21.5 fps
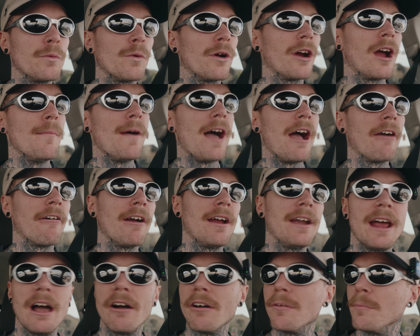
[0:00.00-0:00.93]
where I'm at
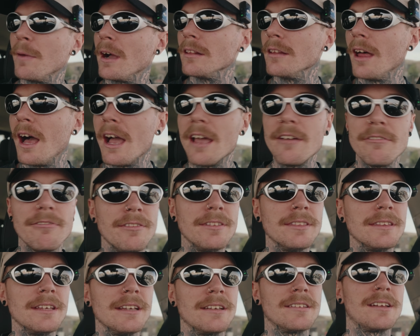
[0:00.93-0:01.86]
right now in my life
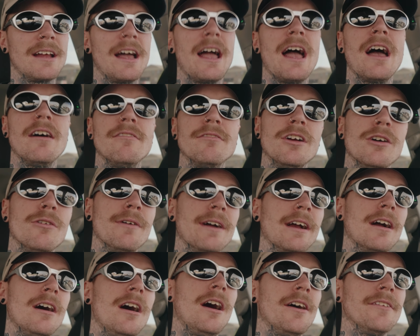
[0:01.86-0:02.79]
and things that I have
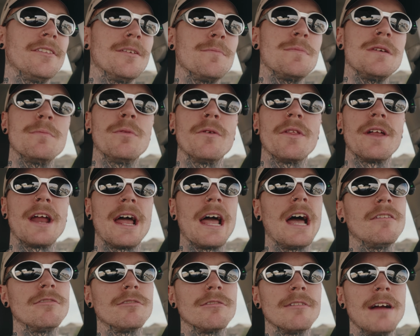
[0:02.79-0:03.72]
going on, the people that I
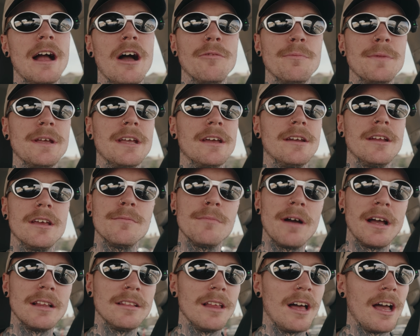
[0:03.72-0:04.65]
have around me and in
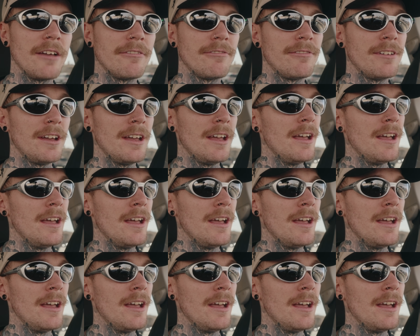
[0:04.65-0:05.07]
my life.